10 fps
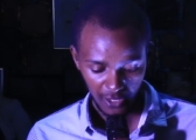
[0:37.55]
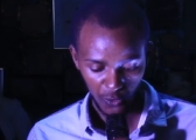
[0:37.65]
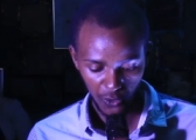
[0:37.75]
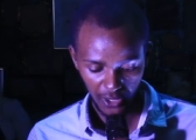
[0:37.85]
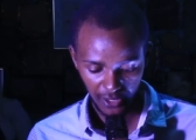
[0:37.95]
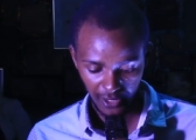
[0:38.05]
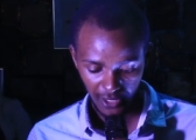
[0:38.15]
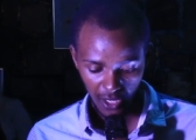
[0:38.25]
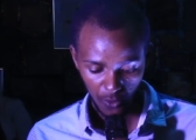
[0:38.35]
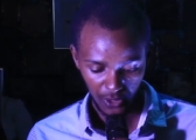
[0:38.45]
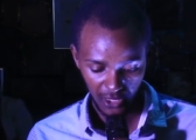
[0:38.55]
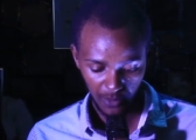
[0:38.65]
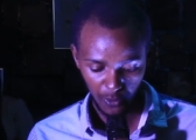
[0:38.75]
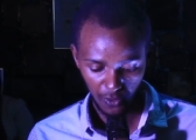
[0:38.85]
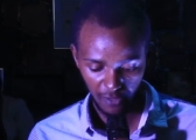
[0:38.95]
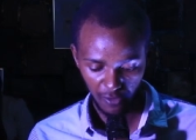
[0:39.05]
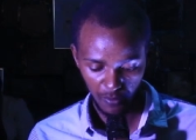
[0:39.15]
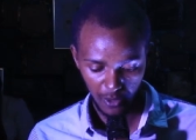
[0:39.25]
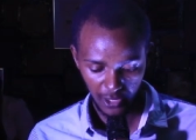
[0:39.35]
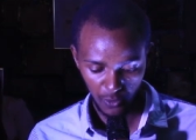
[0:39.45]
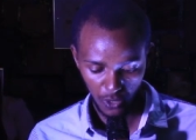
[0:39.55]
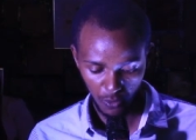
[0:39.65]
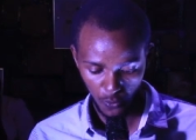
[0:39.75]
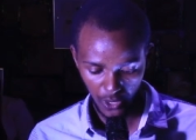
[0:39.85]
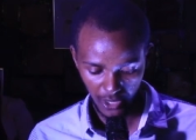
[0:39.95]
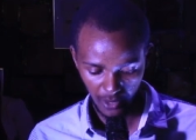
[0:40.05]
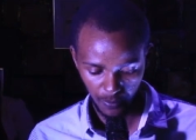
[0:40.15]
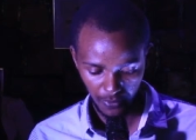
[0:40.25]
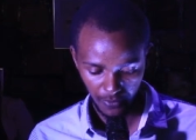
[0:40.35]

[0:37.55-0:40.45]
drinks we sip on every morning when we wake up.